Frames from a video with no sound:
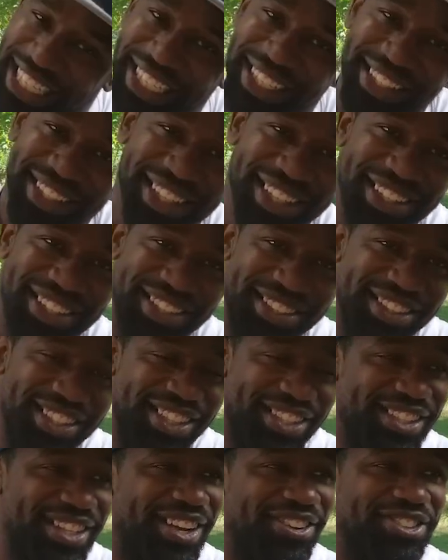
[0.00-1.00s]

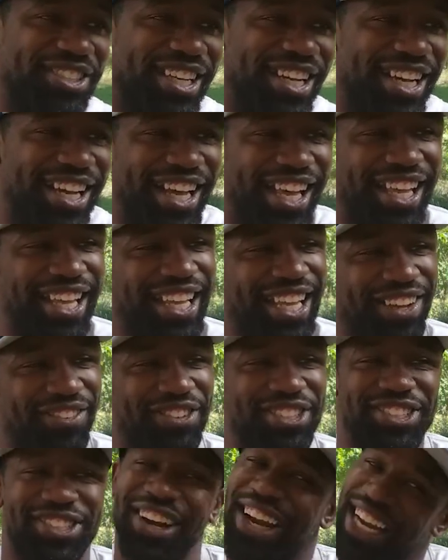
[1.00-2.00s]
You know what I'm saying? It
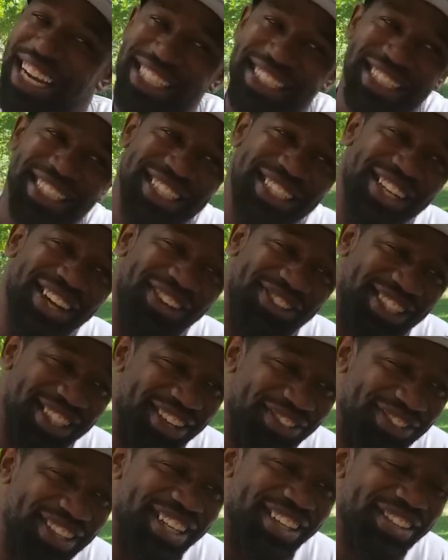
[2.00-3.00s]
was crazy. You know what
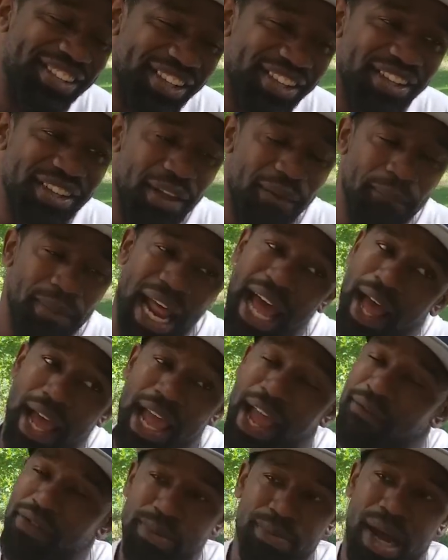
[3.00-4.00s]
I'm saying? But
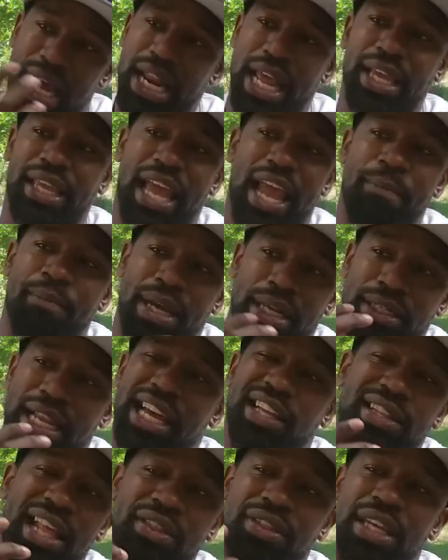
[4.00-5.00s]
everybody that came, but
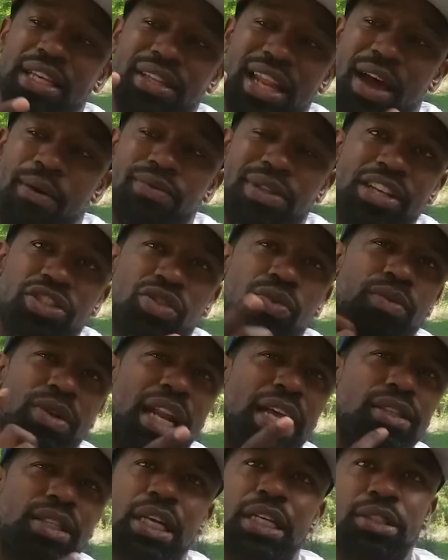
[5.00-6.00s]
I think that's the one
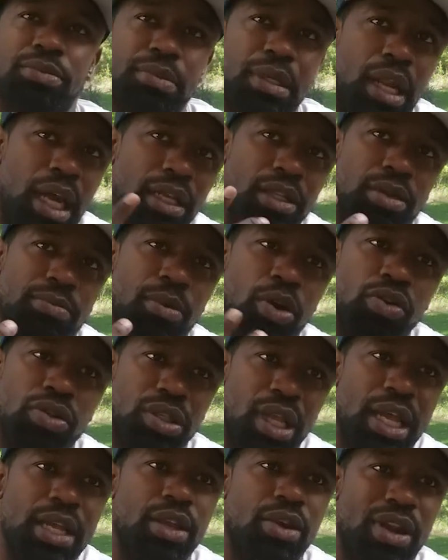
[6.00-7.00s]
that touched me like the
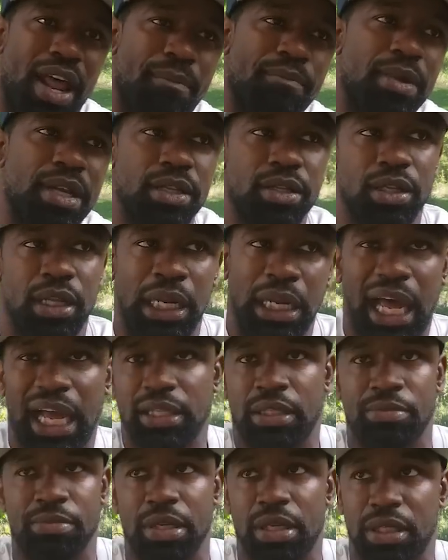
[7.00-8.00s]
most. Like, yo, that meant a
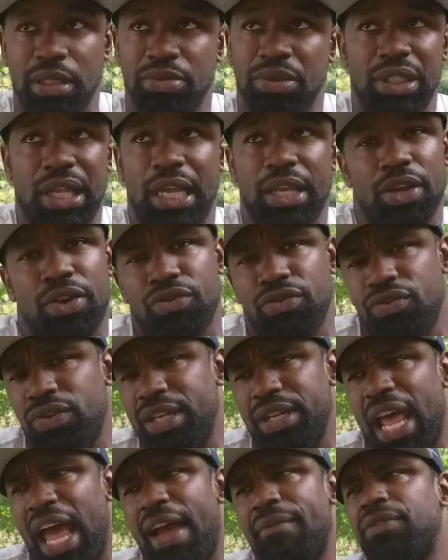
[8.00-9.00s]
lot to me, because it was like, yo, you
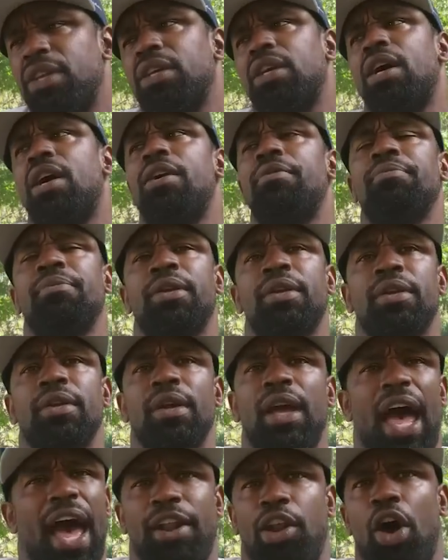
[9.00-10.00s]
didn't have to come
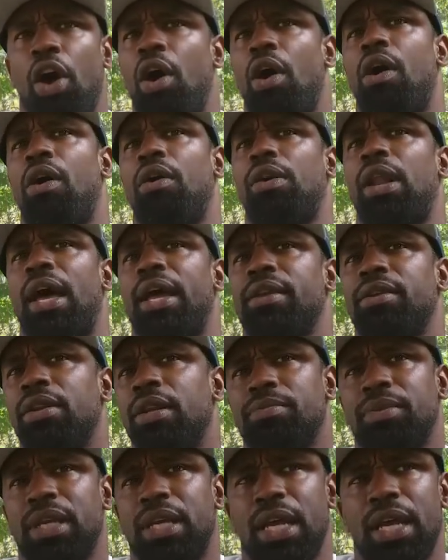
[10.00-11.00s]
at all. Like, you
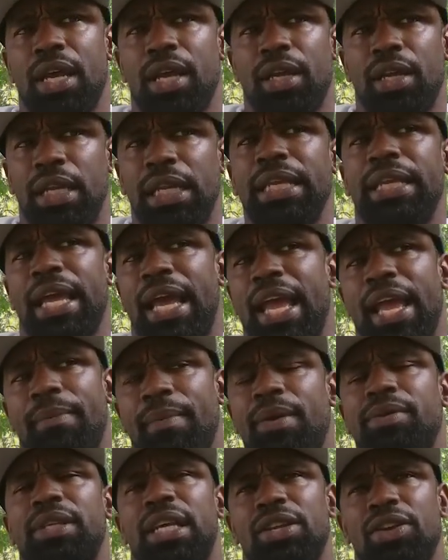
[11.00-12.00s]
know what I'm saying? And he came.
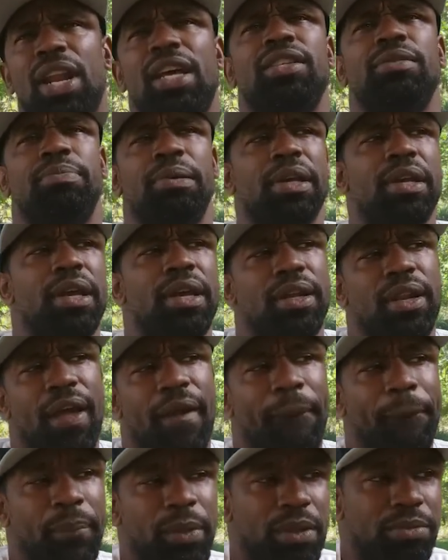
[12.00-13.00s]
I was like, yo, that's big.
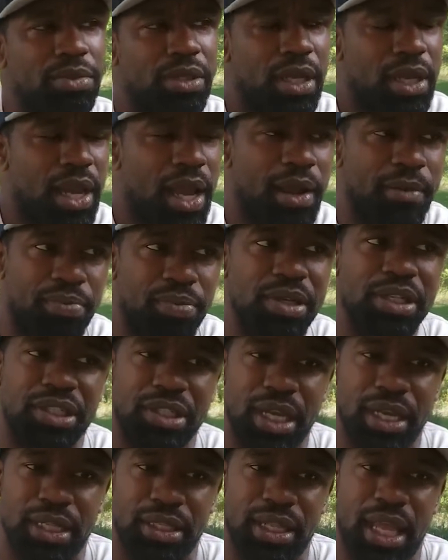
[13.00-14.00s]
Like, you know what I'm saying? I
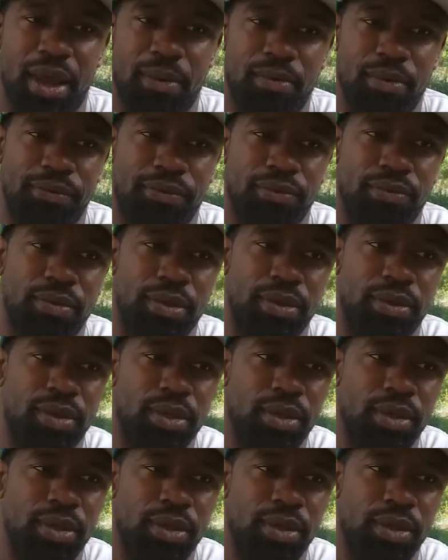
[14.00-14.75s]
appreciate that one for real.